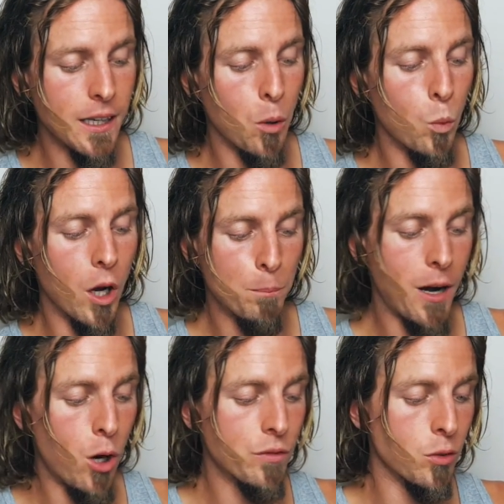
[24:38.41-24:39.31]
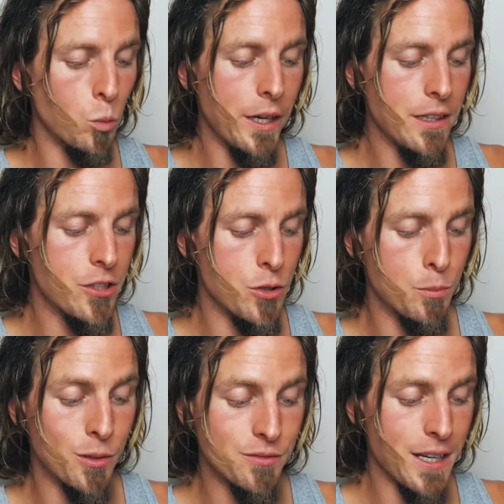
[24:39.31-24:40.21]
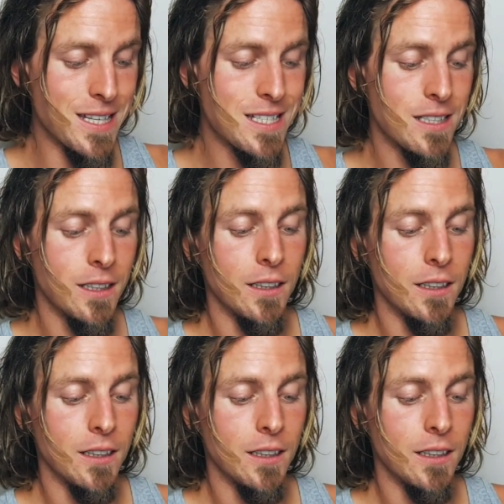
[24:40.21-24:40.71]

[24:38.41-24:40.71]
a powerful way to prevent